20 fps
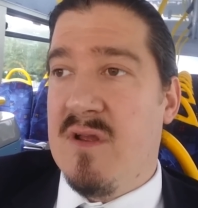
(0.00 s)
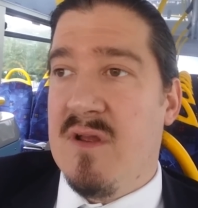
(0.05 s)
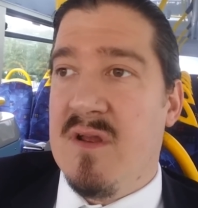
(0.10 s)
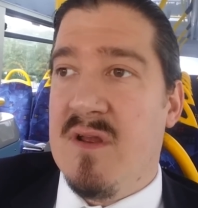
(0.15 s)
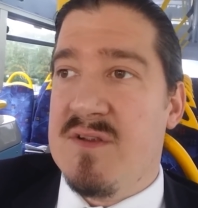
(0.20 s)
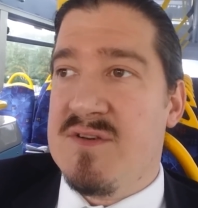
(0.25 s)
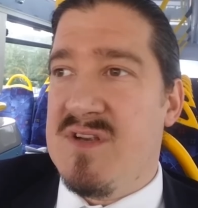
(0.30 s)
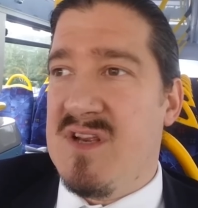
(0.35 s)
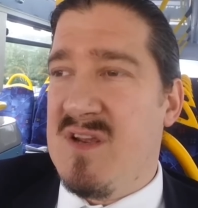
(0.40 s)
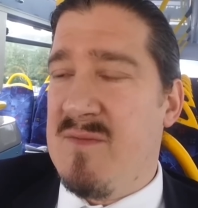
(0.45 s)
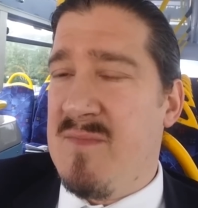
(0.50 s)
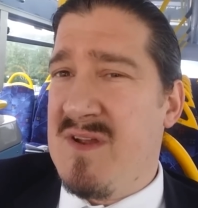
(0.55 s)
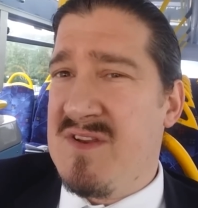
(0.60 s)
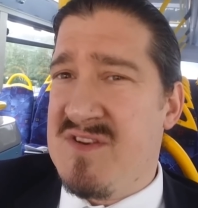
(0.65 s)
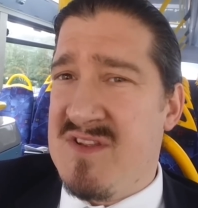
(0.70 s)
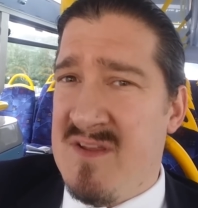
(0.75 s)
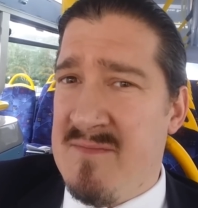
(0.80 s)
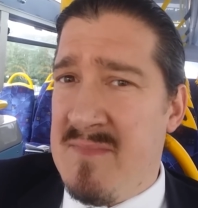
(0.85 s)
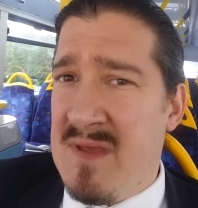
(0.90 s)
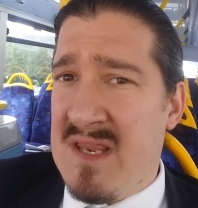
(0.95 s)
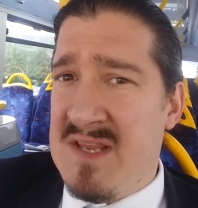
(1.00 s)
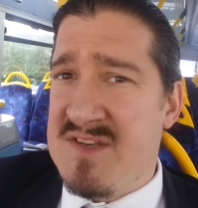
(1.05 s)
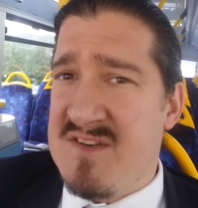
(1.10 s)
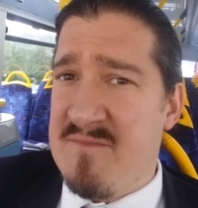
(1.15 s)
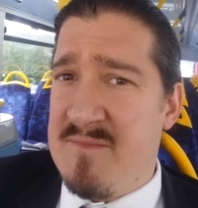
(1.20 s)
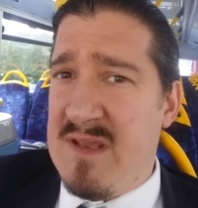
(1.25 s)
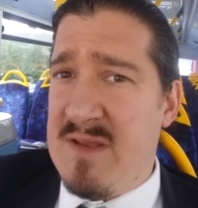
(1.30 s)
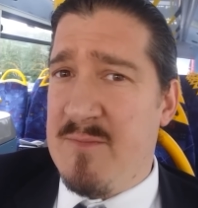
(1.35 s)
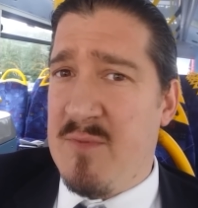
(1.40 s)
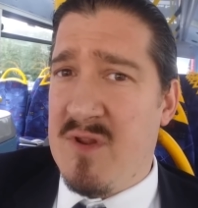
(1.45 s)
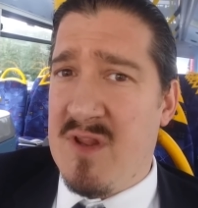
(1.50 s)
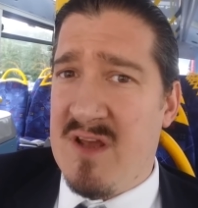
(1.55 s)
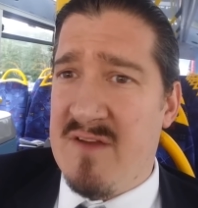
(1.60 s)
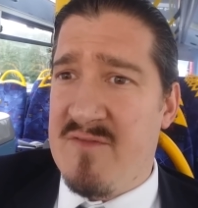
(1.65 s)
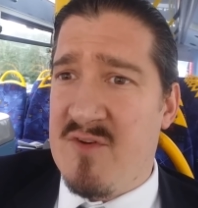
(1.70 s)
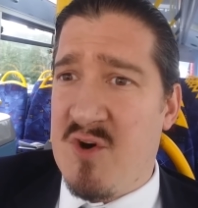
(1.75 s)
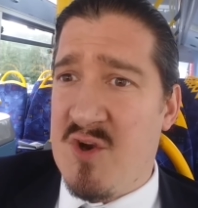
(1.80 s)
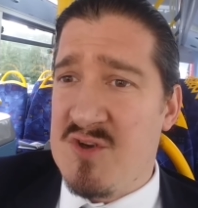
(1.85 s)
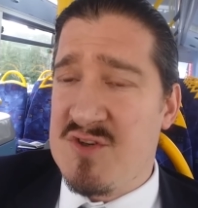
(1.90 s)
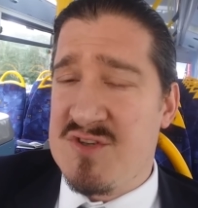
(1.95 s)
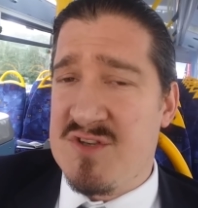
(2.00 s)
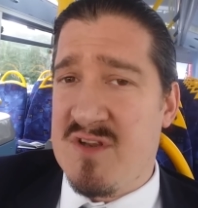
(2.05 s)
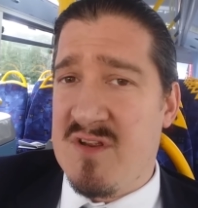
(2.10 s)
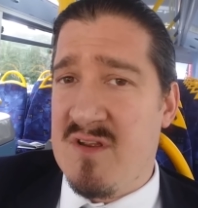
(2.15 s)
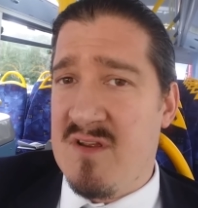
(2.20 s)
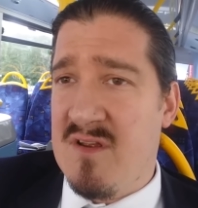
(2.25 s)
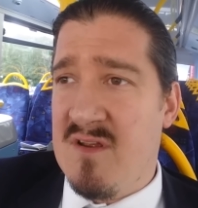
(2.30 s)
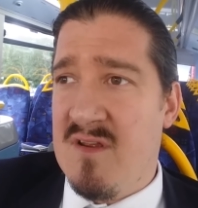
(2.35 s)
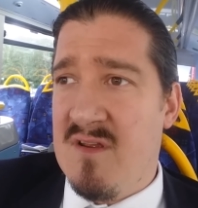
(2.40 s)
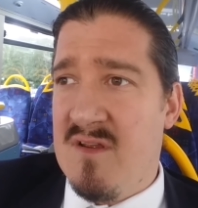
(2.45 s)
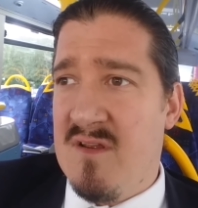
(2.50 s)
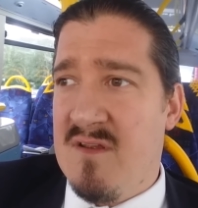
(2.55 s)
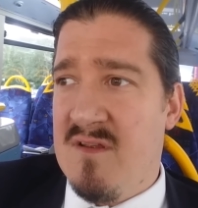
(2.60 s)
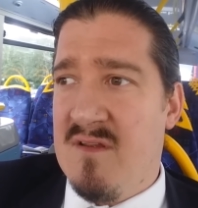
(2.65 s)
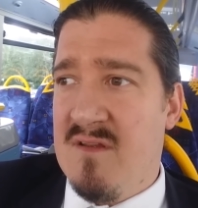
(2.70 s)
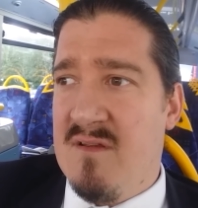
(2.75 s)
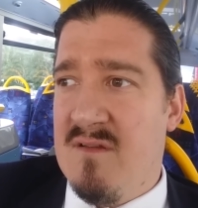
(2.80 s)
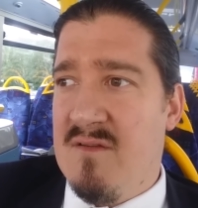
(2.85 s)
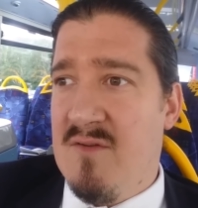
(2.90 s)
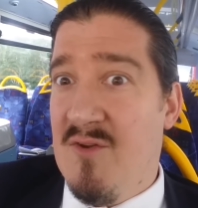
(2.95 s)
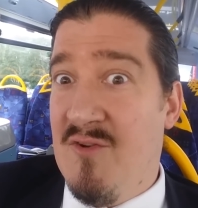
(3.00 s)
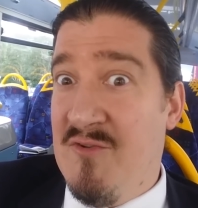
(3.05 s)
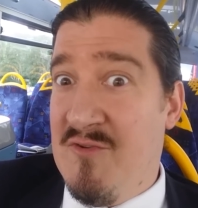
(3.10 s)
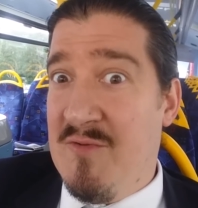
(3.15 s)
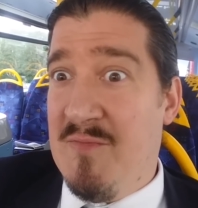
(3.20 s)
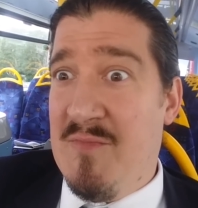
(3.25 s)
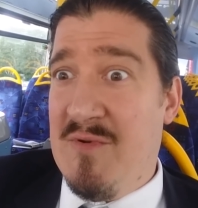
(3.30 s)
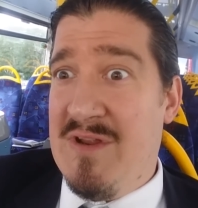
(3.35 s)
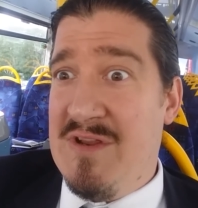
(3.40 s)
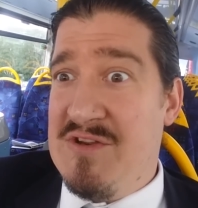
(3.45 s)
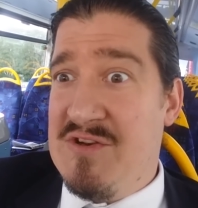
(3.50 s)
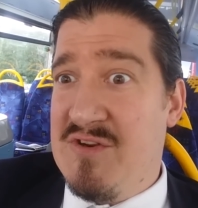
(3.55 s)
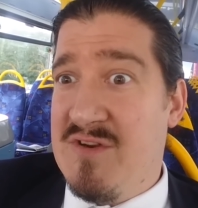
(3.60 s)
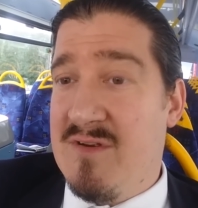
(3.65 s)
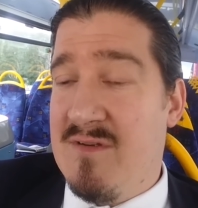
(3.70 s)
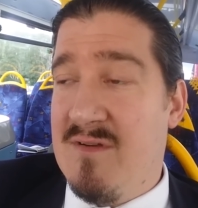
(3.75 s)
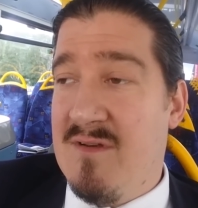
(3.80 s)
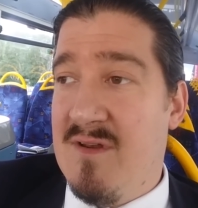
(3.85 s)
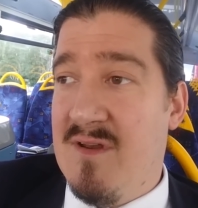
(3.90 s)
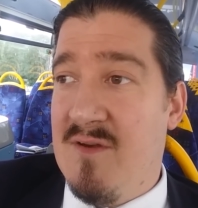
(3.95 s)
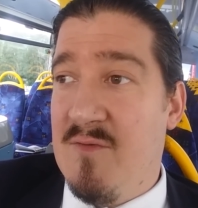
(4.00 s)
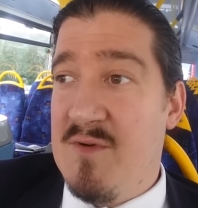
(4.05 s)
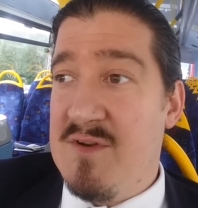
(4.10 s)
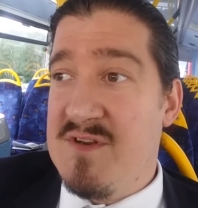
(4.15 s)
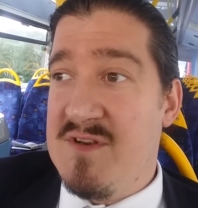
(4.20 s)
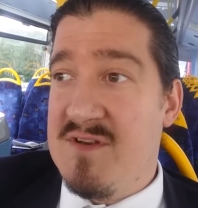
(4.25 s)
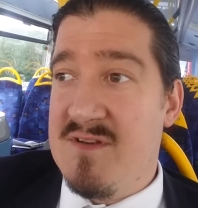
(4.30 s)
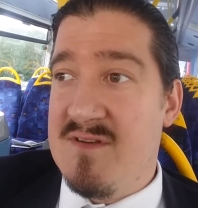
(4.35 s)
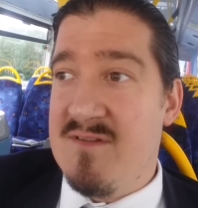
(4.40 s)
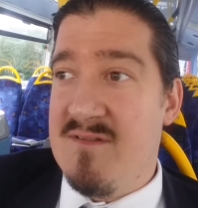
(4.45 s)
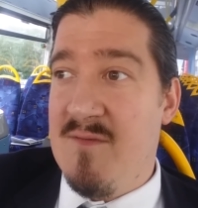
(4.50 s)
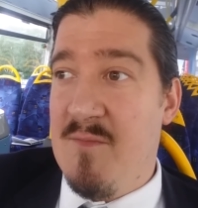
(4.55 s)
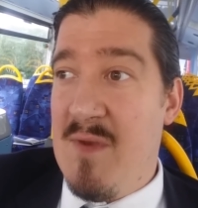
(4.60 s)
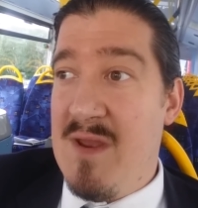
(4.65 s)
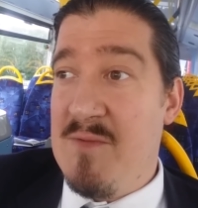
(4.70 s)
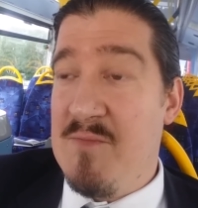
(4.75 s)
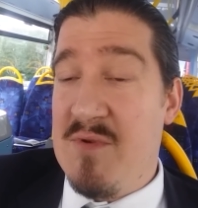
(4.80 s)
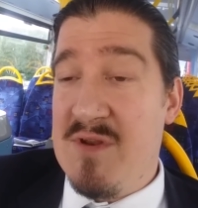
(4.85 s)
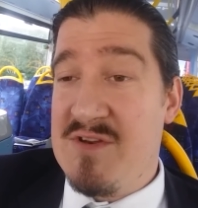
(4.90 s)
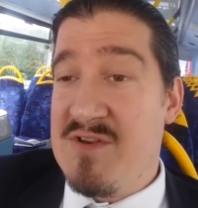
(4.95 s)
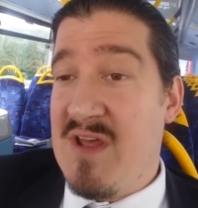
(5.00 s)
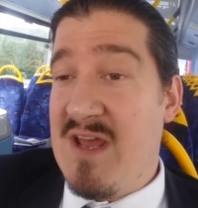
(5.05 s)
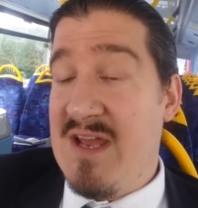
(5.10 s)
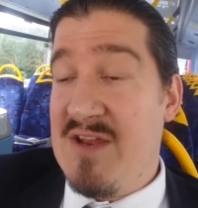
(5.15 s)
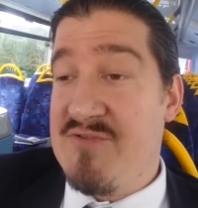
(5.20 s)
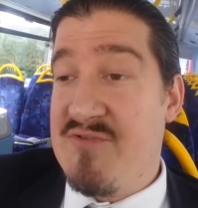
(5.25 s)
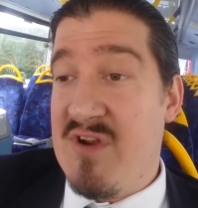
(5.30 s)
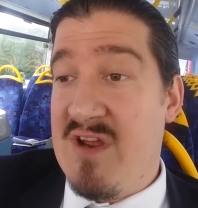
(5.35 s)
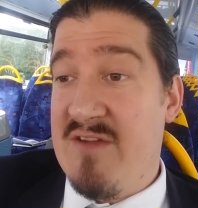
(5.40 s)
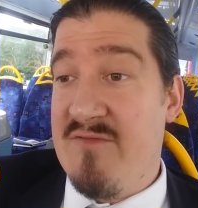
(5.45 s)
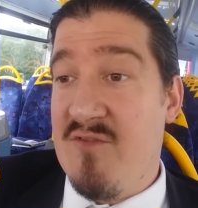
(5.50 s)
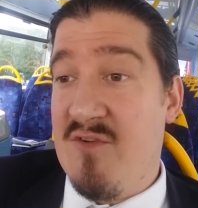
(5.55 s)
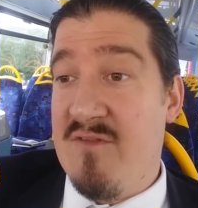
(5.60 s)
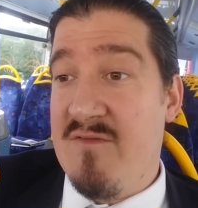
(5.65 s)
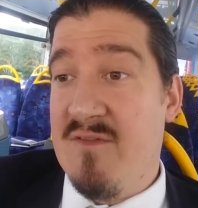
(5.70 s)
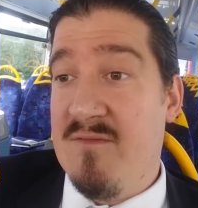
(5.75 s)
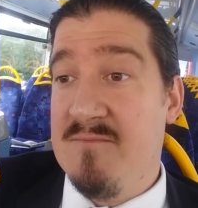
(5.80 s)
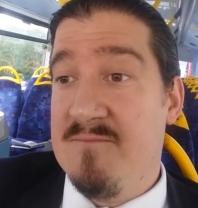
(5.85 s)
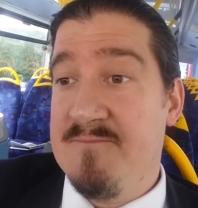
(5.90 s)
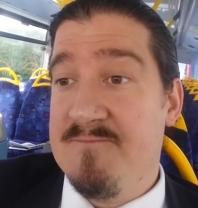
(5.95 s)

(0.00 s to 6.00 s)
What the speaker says: So you can imagine the millions of people that have crossed London Bridge, which is the main bridge that I drive over.